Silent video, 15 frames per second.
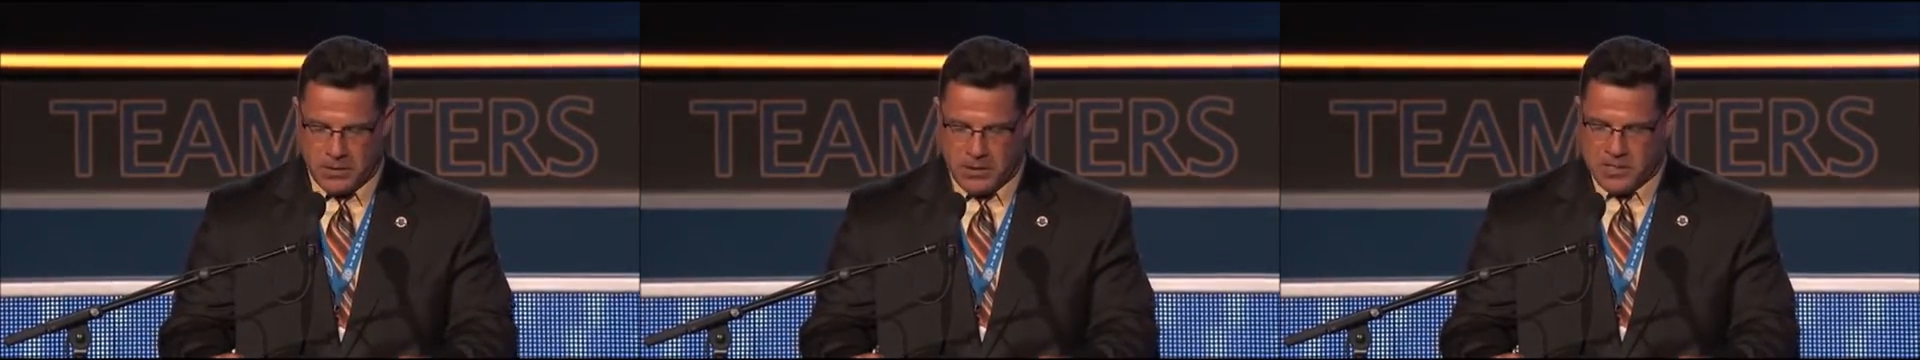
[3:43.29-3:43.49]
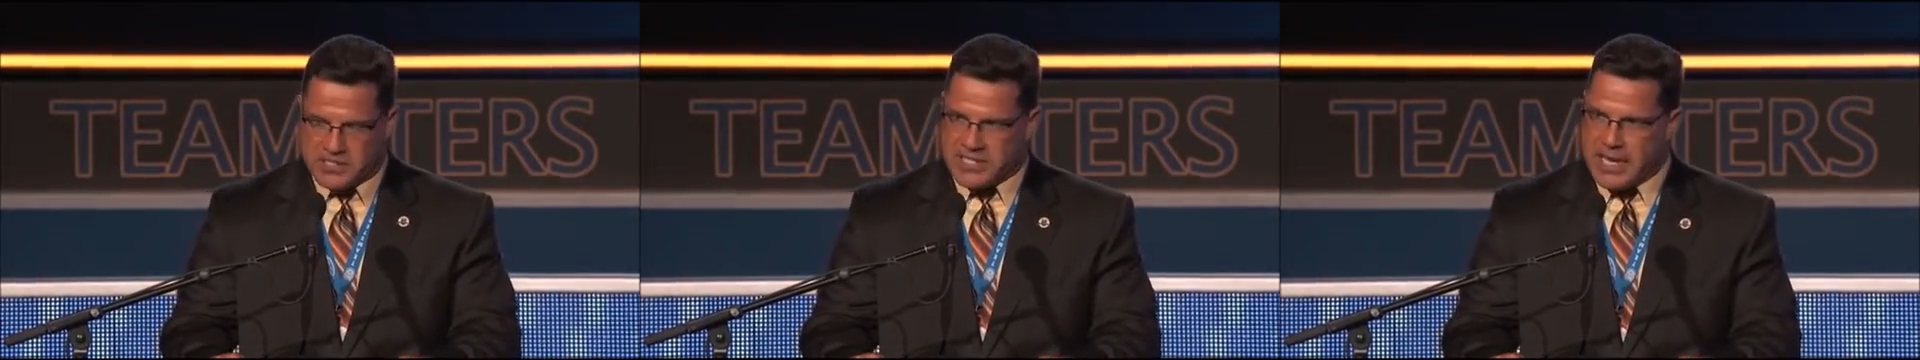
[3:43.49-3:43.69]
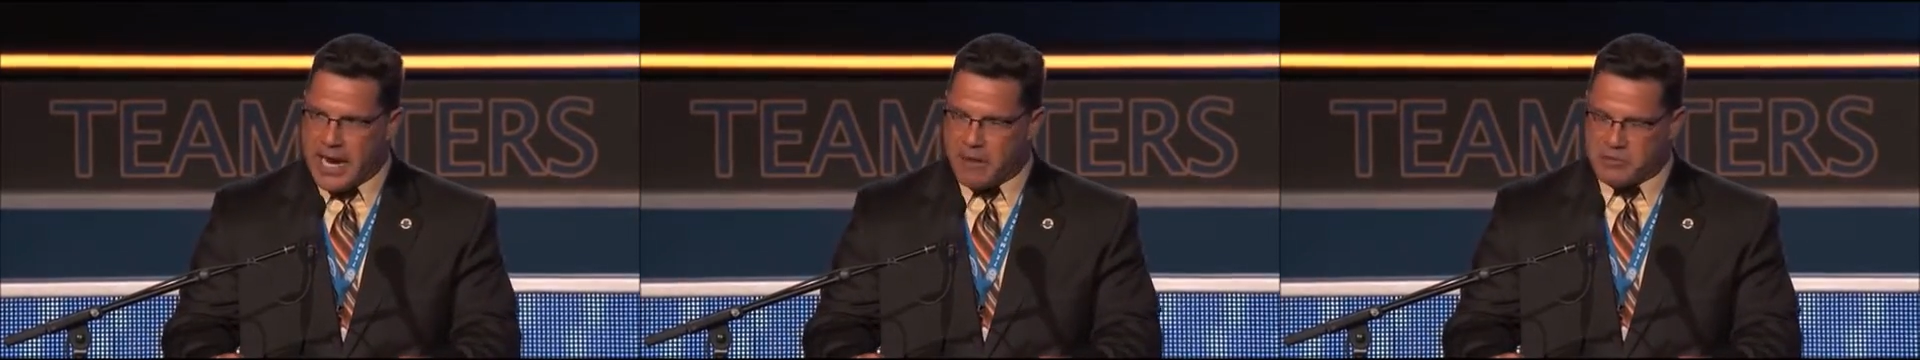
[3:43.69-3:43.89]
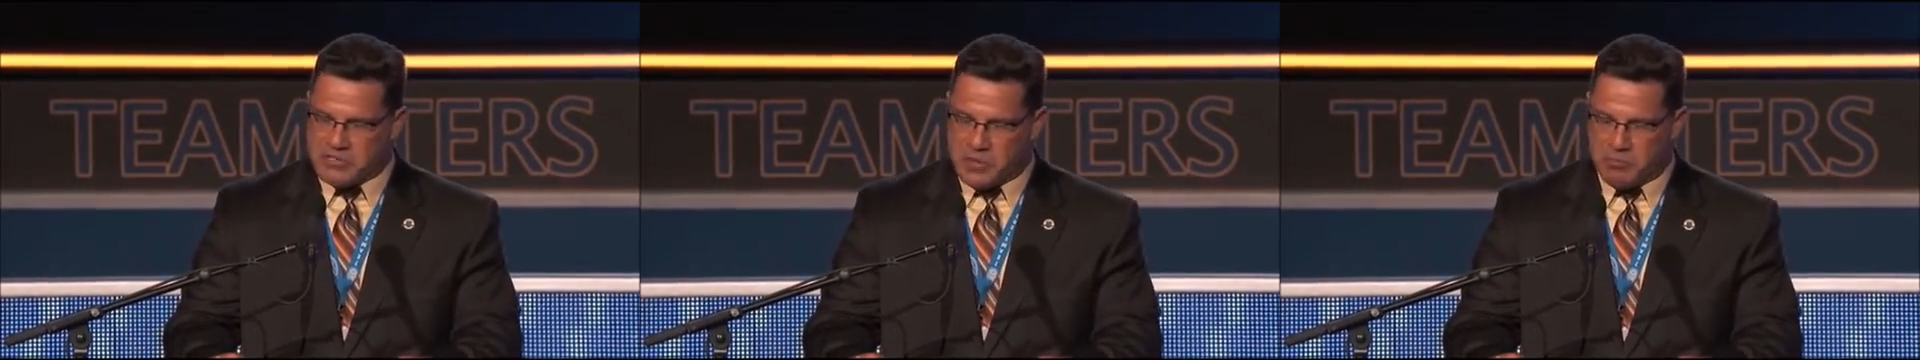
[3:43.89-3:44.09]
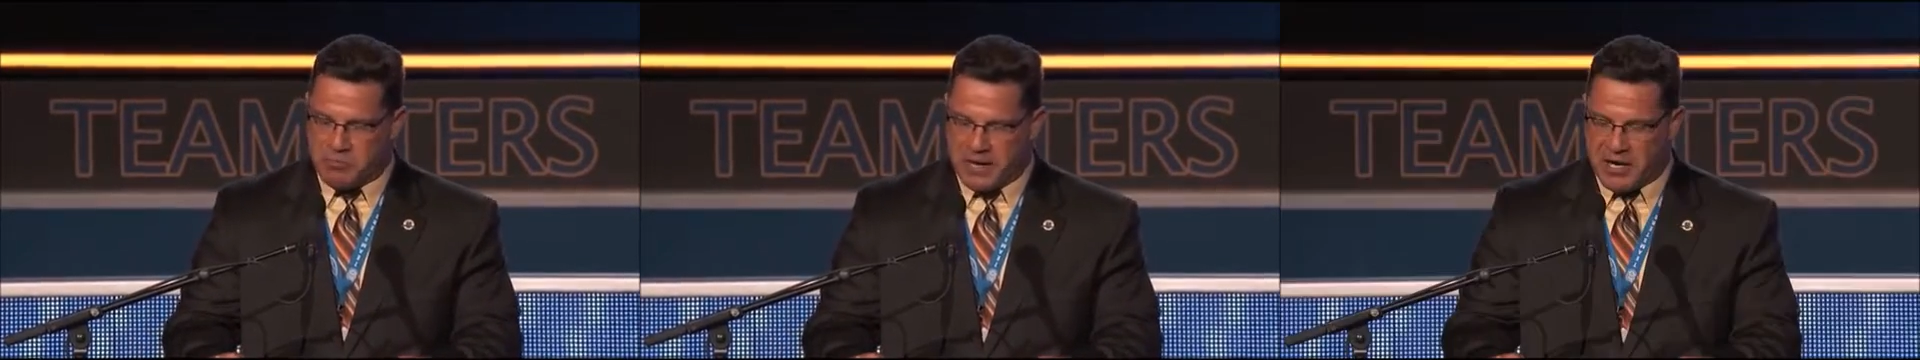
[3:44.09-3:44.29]
See, I was
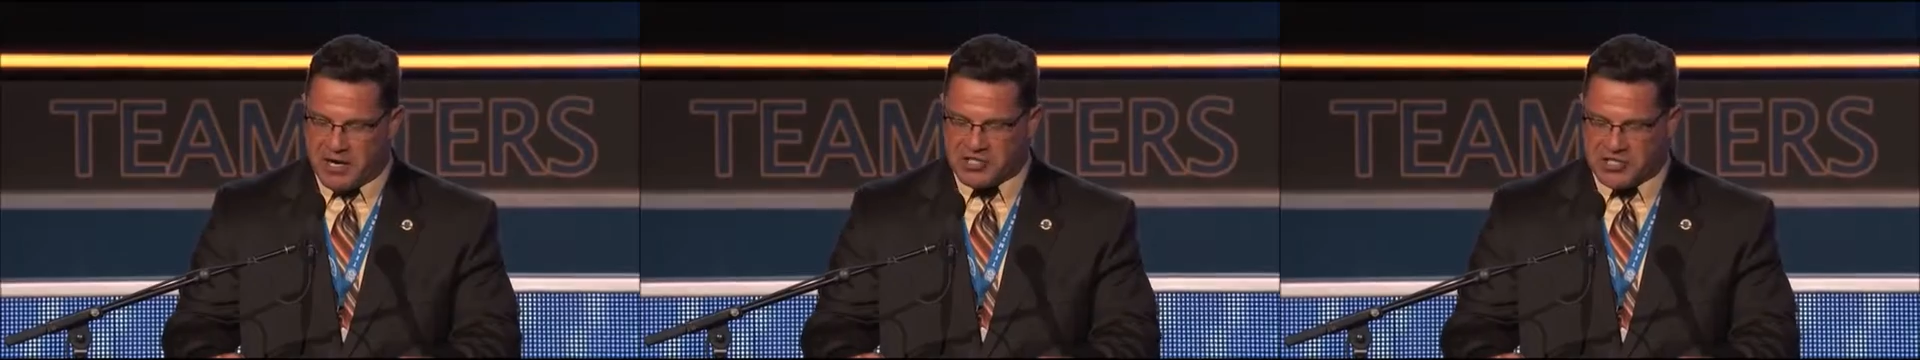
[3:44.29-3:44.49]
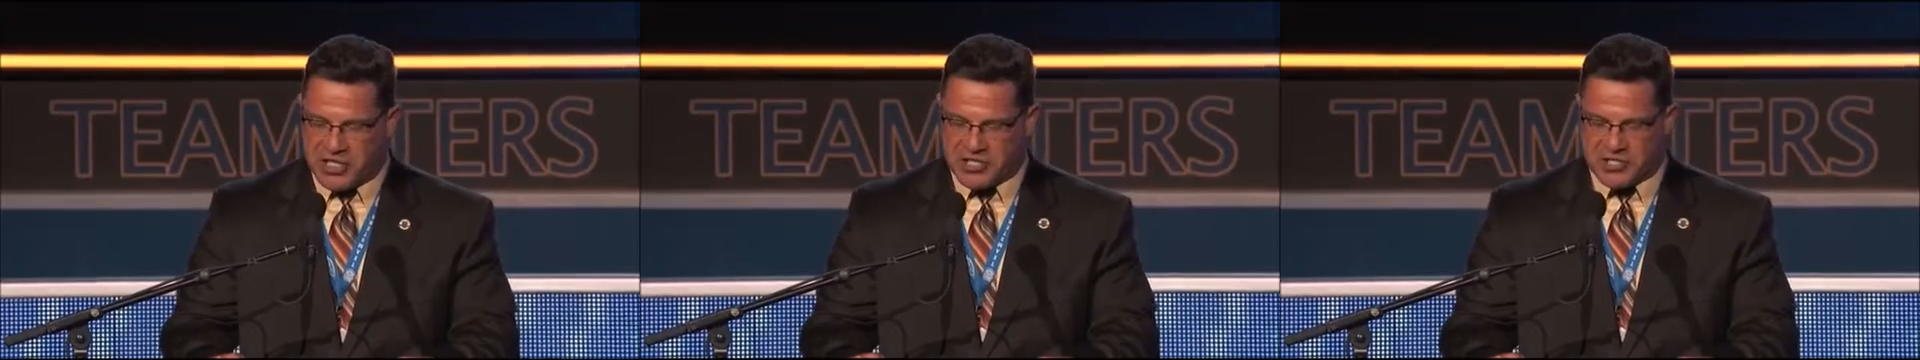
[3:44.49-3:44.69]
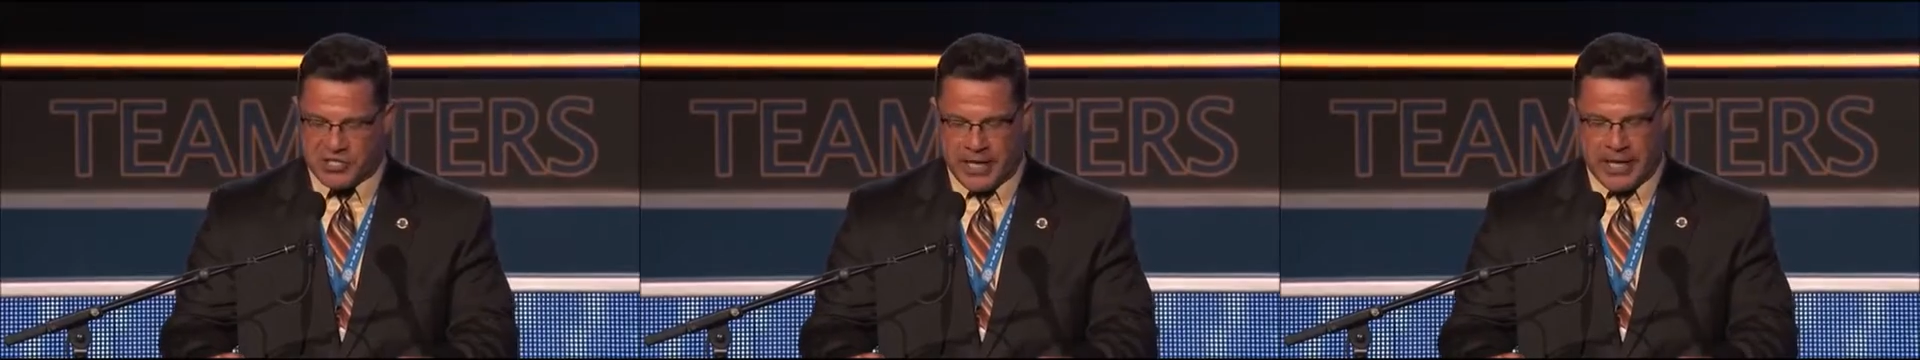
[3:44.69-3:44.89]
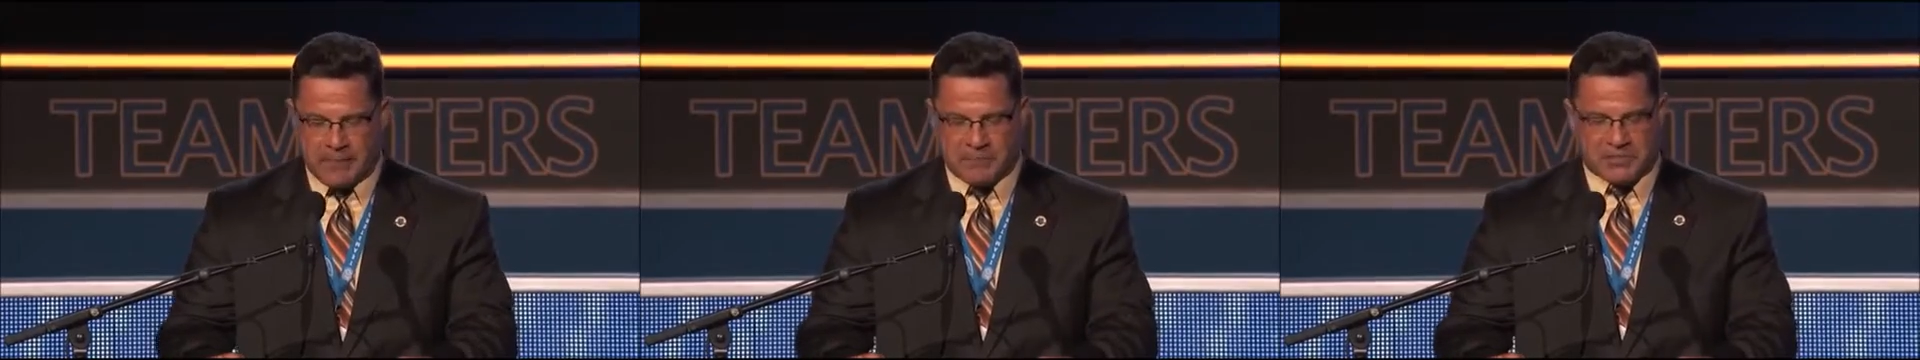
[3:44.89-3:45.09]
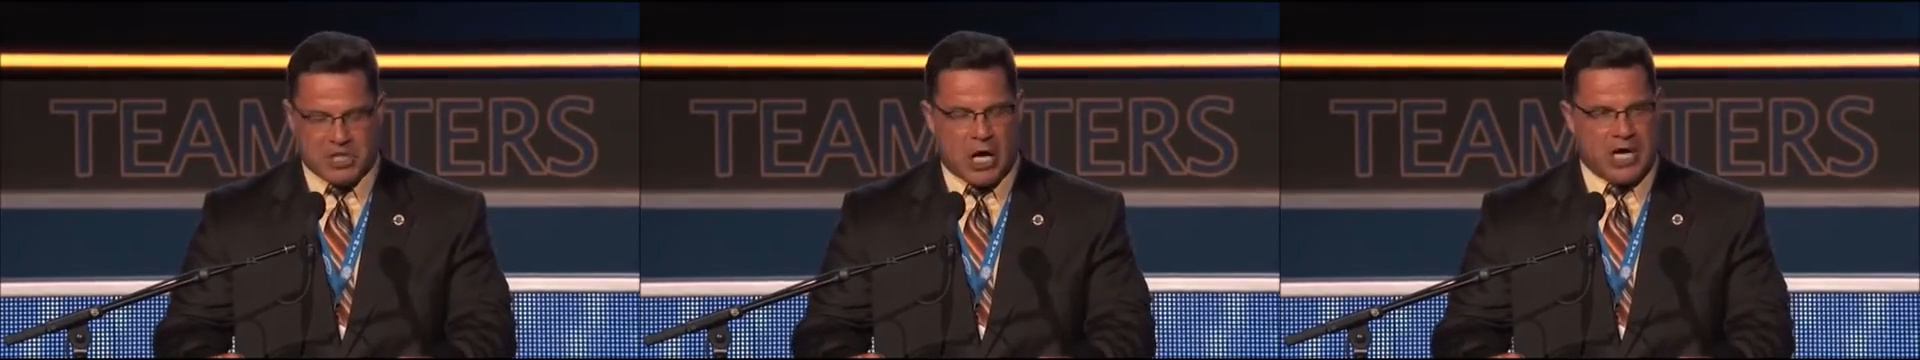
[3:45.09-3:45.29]
embarrassed and ashamed
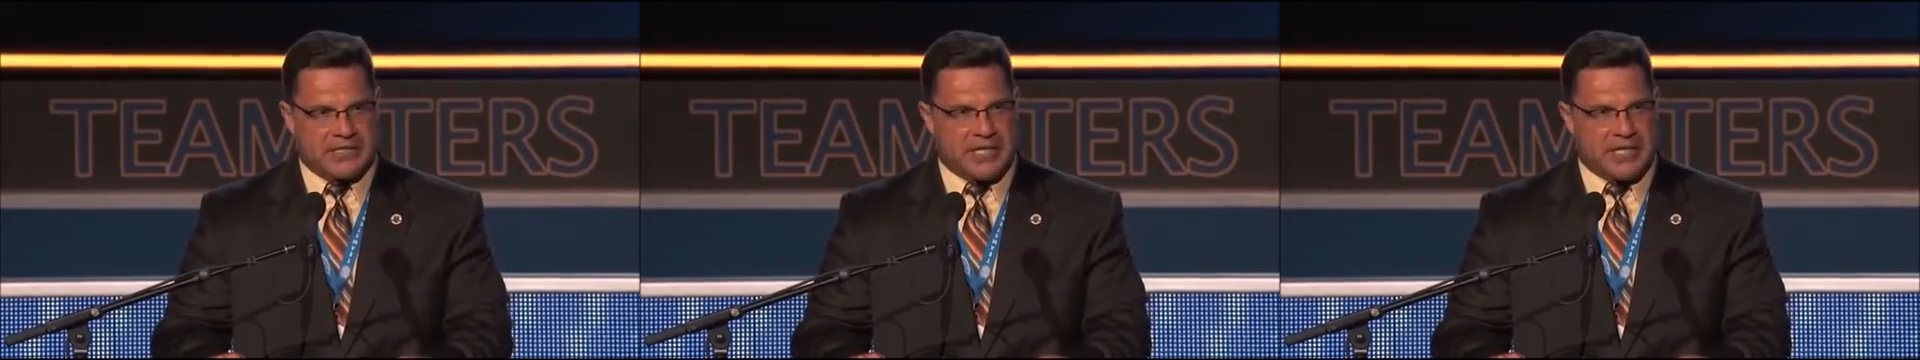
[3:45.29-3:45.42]
to talk